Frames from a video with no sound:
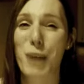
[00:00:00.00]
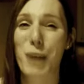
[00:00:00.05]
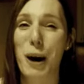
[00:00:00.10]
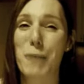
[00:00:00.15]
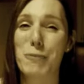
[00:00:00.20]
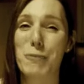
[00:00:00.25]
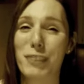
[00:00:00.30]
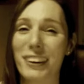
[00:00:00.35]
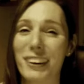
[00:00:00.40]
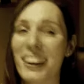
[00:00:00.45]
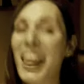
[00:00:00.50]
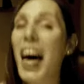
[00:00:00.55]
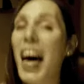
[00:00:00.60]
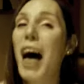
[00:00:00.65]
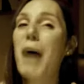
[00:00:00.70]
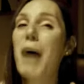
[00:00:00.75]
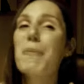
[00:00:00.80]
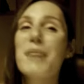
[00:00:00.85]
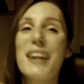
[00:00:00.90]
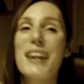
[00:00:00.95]
Barbara,
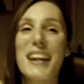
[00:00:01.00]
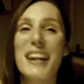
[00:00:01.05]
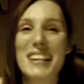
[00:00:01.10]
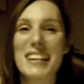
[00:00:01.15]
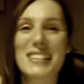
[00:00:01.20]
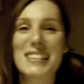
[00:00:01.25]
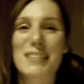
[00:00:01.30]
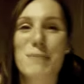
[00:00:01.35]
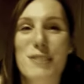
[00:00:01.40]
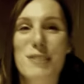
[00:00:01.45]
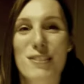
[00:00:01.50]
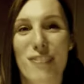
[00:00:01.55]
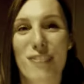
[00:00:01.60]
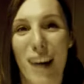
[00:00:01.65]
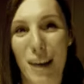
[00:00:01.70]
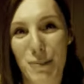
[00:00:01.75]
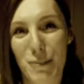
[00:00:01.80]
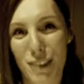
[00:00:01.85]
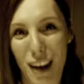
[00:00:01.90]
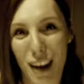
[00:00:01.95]
please
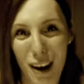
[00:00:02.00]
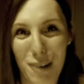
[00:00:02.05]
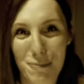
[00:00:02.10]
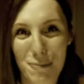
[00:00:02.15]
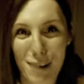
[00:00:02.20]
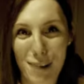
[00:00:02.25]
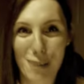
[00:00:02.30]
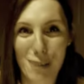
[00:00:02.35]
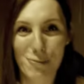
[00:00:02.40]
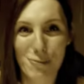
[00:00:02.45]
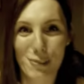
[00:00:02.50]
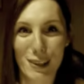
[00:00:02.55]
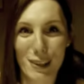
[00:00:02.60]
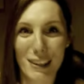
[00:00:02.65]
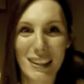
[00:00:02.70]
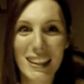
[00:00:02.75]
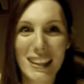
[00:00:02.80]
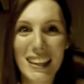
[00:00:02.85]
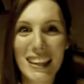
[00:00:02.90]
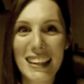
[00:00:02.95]
subscribe to Aunt
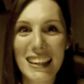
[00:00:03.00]
Barbara.